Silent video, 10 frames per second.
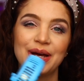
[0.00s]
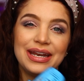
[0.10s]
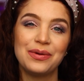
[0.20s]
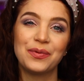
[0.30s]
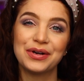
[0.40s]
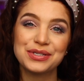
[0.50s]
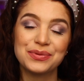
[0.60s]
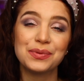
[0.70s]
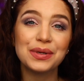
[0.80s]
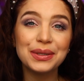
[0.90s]
but it works
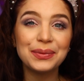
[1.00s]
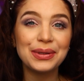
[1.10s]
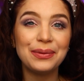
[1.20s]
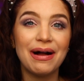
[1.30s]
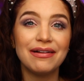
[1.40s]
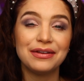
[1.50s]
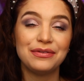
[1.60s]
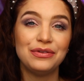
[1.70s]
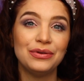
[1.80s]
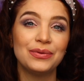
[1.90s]
really, really well
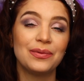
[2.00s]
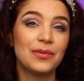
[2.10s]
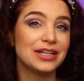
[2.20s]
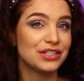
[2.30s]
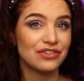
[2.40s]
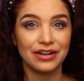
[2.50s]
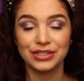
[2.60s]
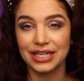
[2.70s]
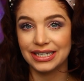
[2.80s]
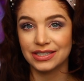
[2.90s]
if you want to dry your
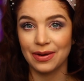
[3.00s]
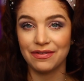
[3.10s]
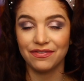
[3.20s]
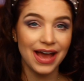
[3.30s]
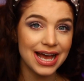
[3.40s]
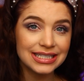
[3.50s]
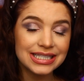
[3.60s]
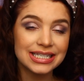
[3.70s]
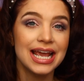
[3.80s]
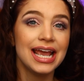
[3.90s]
setting spray
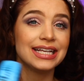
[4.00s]
fast.